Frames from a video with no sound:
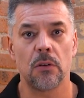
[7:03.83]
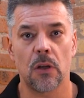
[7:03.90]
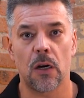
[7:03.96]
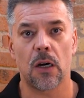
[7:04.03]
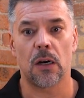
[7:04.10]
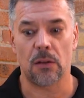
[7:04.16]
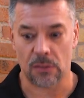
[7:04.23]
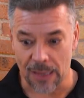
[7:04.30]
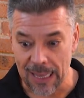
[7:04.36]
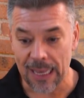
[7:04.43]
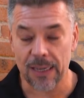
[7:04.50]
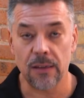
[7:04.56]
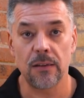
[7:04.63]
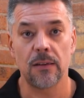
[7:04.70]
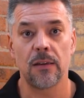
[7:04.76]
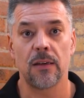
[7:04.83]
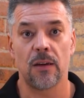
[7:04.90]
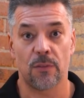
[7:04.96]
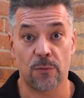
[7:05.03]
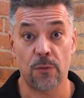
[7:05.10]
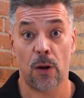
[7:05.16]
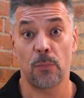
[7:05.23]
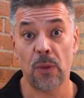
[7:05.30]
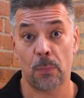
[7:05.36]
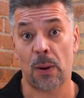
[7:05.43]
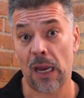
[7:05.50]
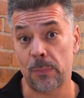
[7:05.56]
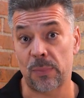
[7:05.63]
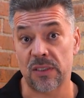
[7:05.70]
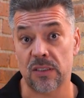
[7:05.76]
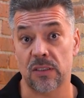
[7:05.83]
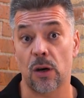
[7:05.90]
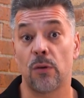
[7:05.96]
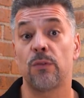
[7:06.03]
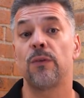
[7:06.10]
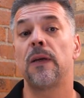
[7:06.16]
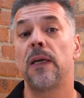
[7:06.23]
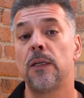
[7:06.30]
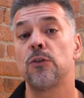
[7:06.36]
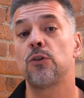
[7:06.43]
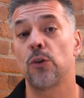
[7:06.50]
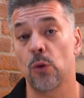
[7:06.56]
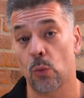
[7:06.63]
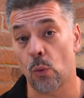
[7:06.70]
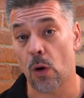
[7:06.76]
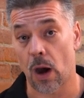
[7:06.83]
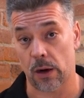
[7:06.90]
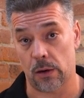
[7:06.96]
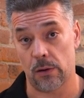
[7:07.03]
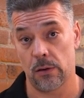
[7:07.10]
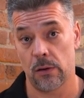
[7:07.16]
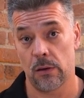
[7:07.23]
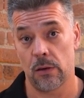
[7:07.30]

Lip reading: lead from the pipe itself into the water.